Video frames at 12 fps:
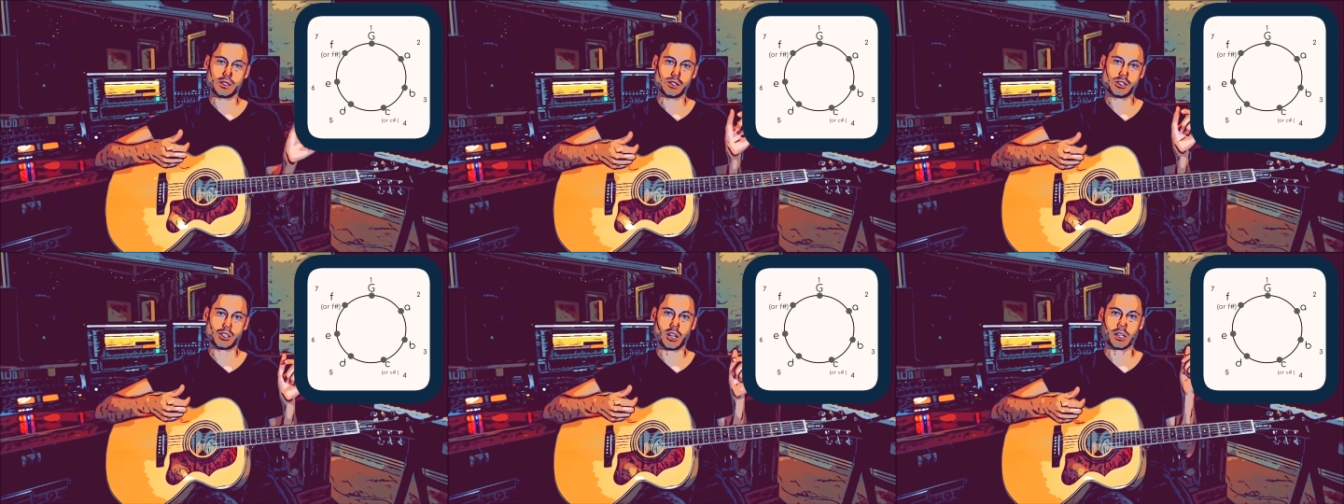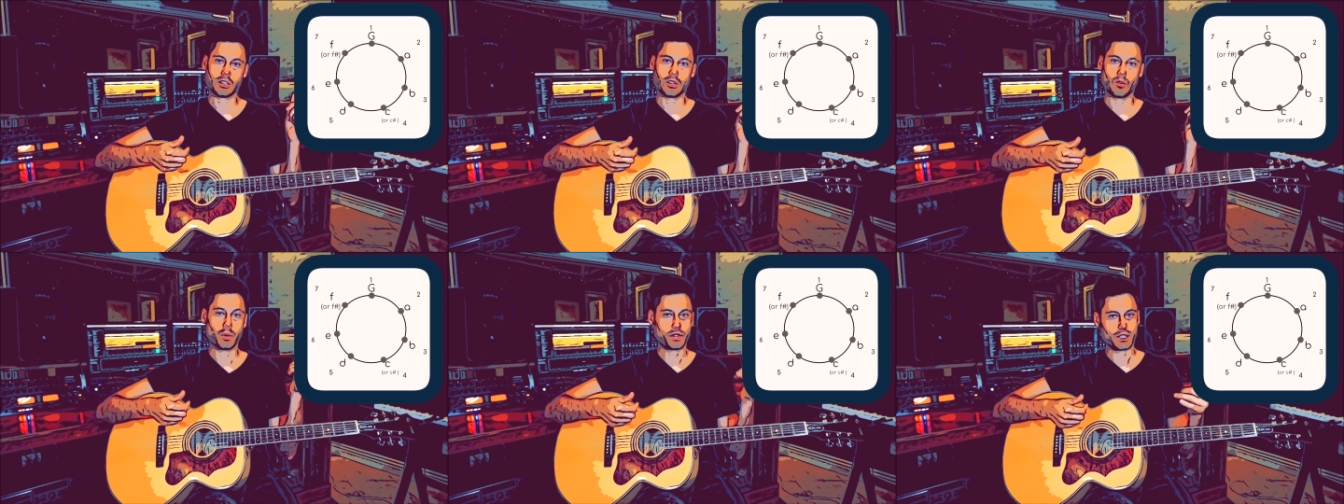Starting
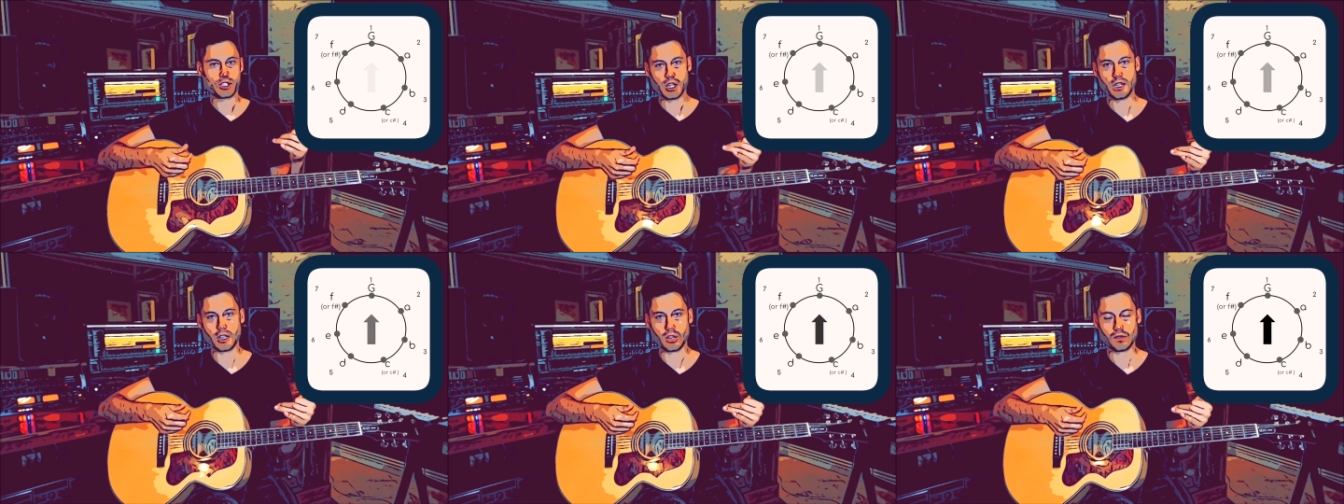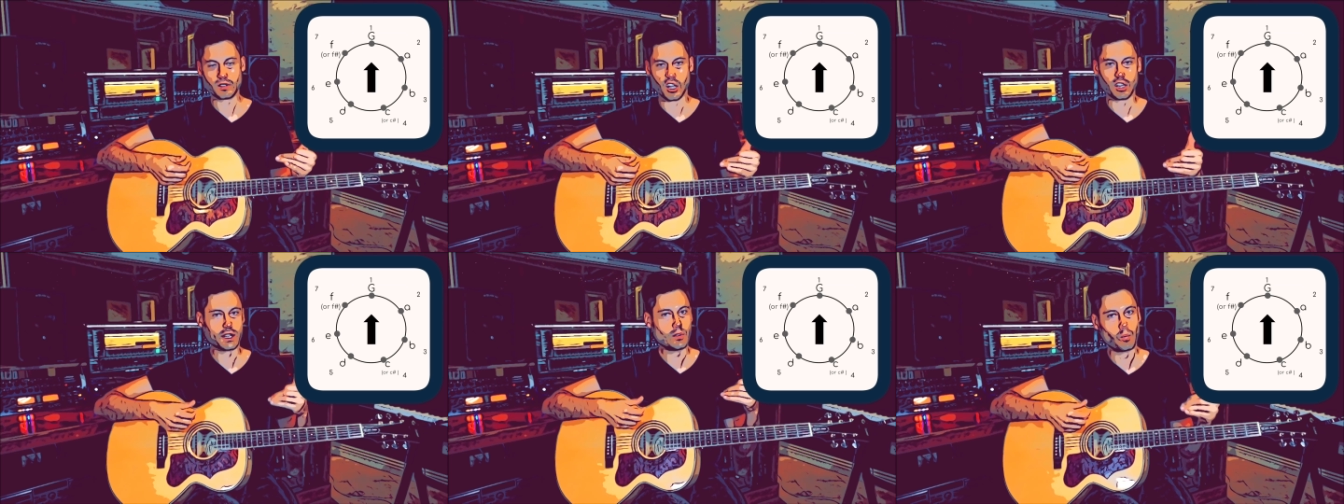with the G note,
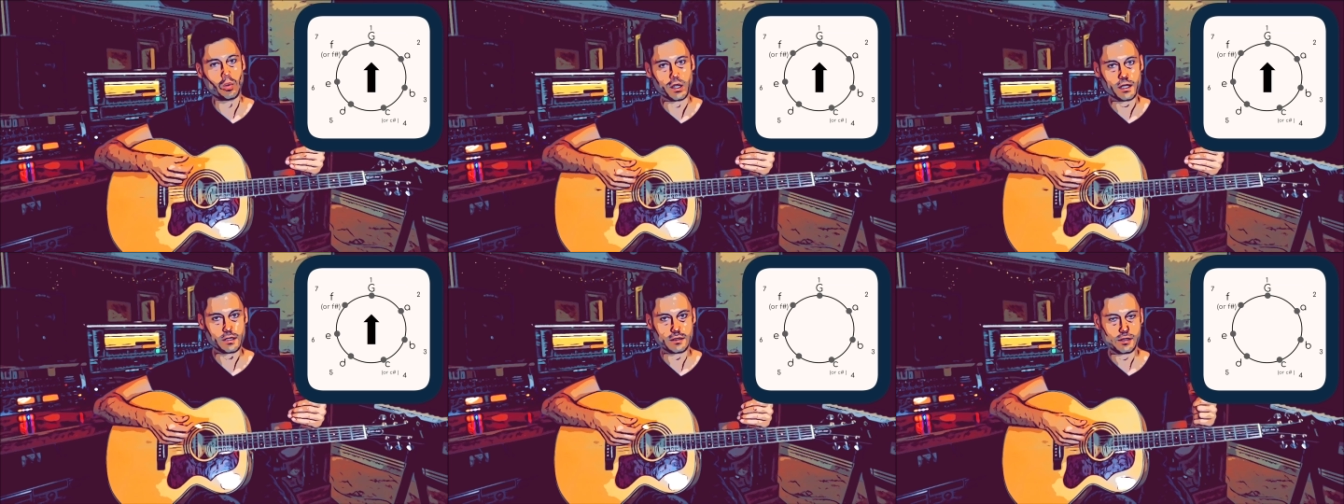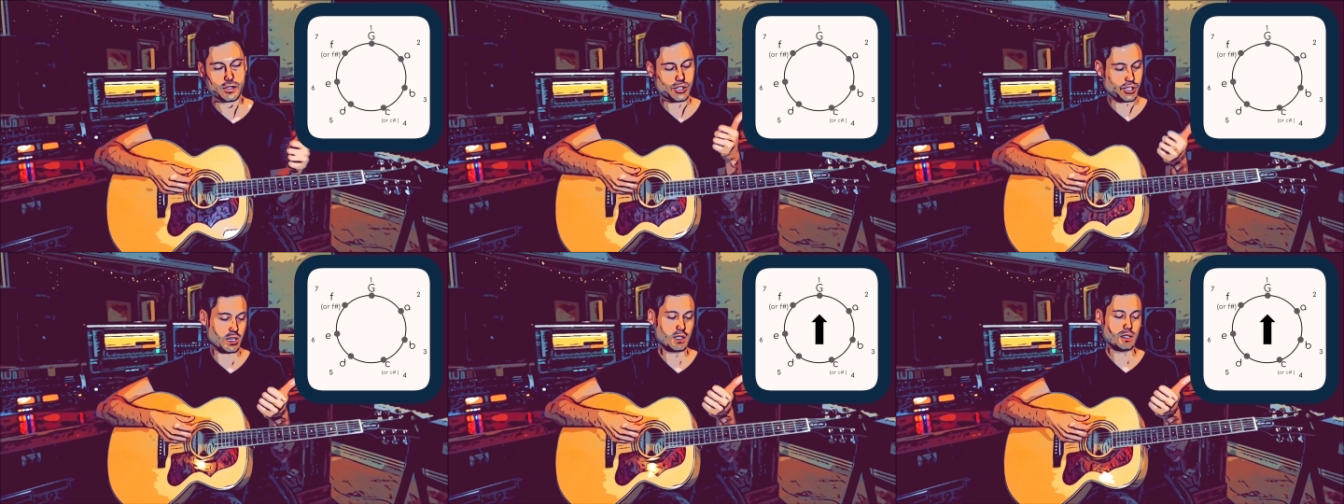call it 1,
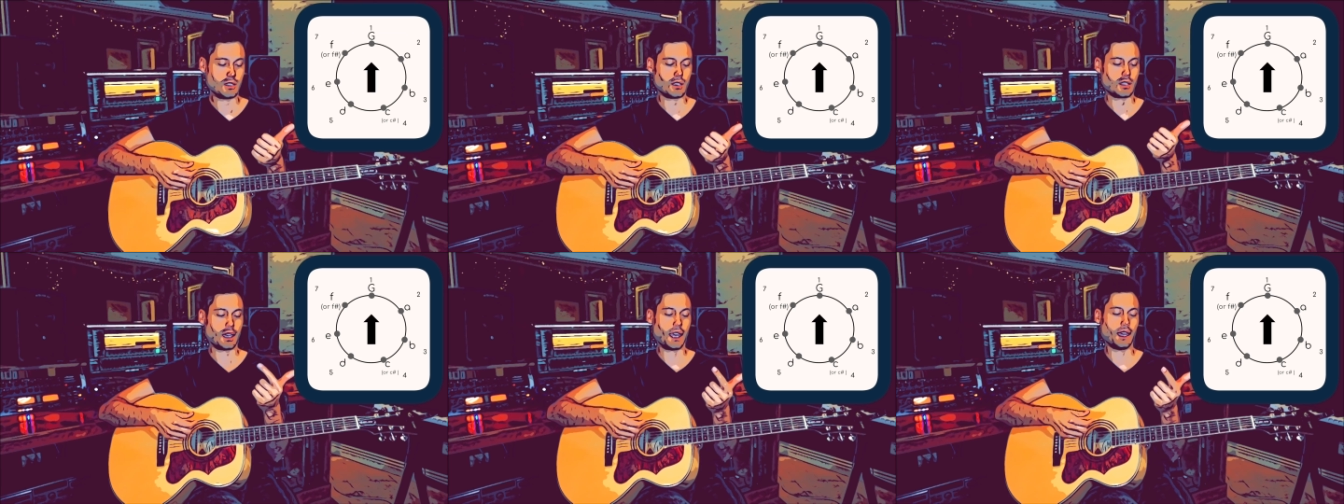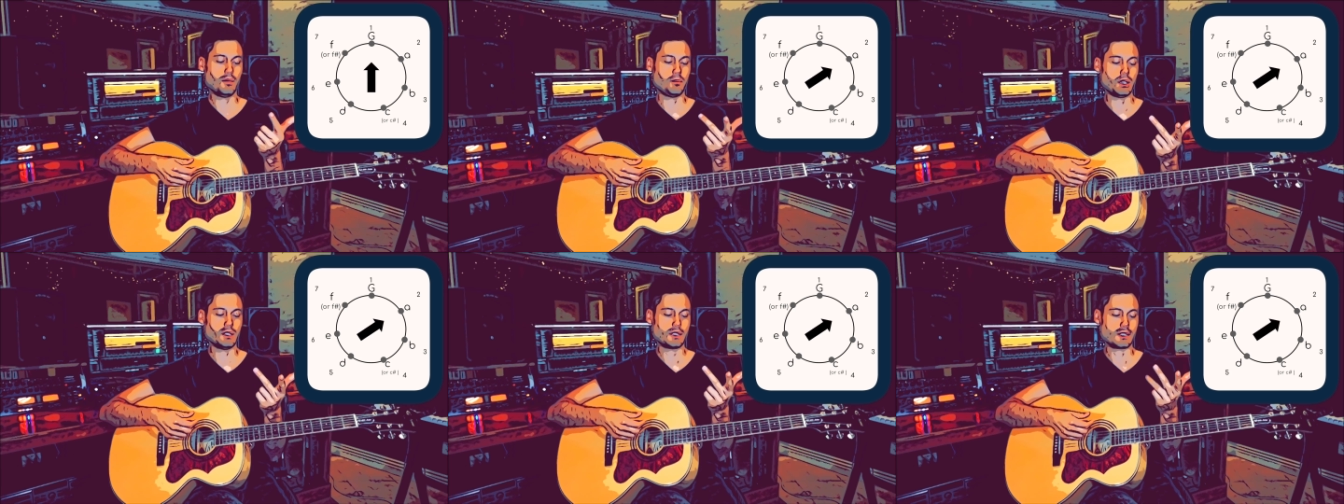G, A,
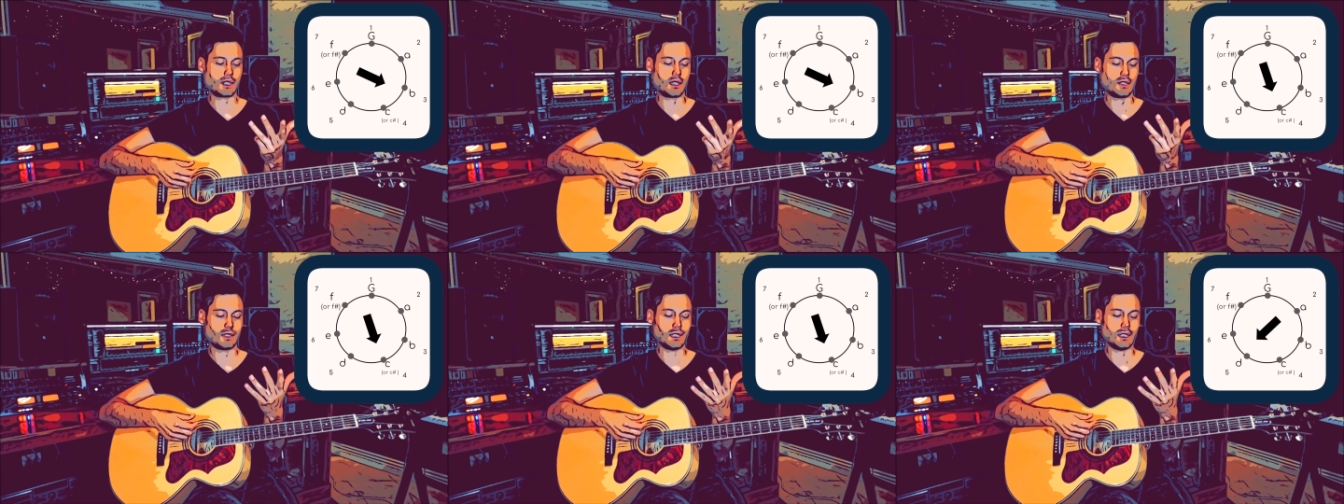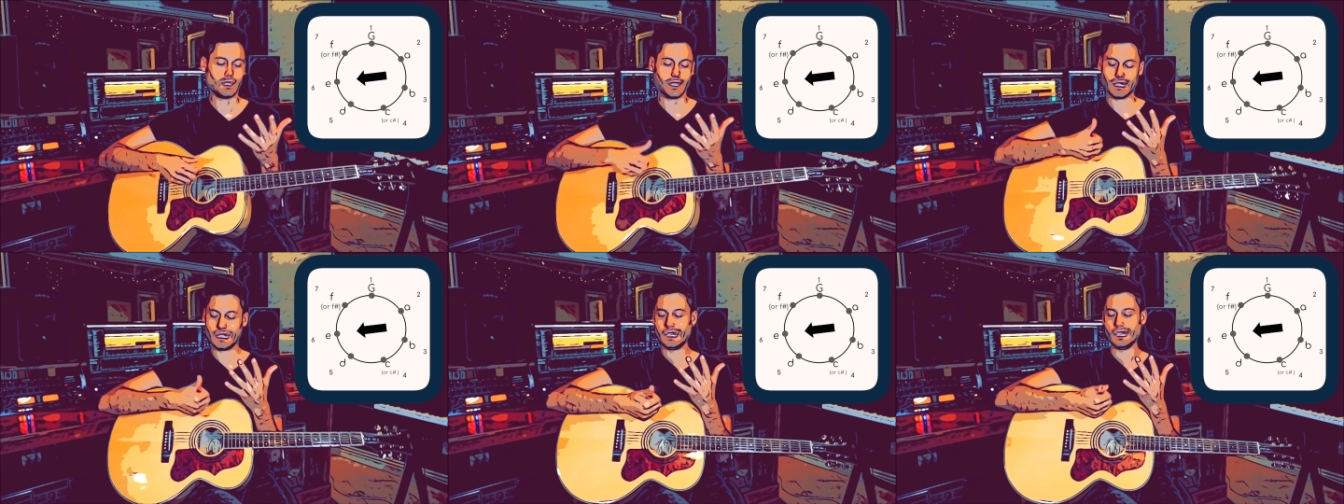B, C, D,
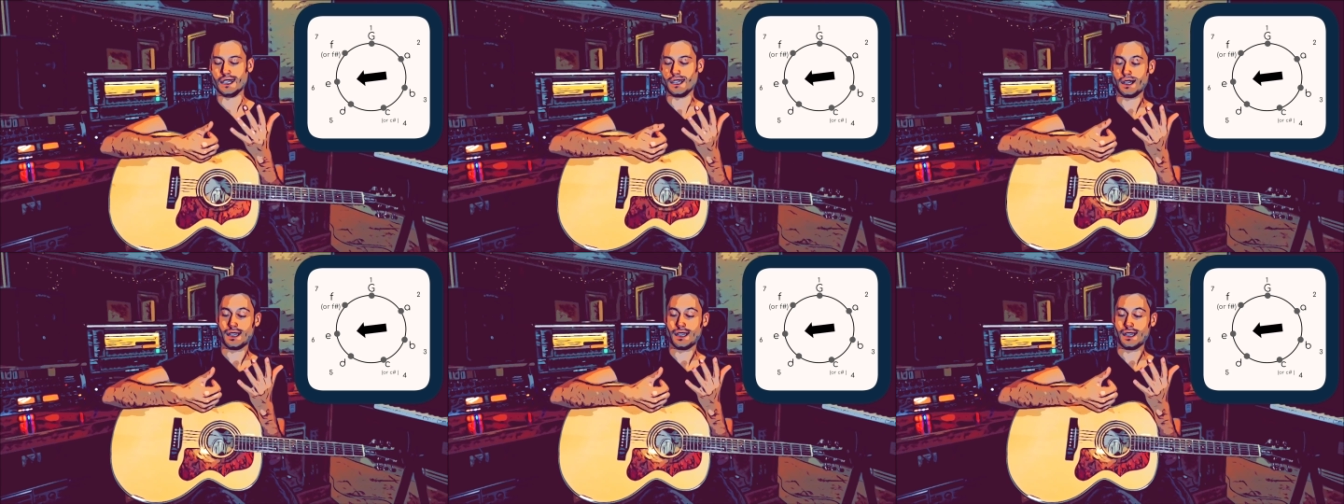E.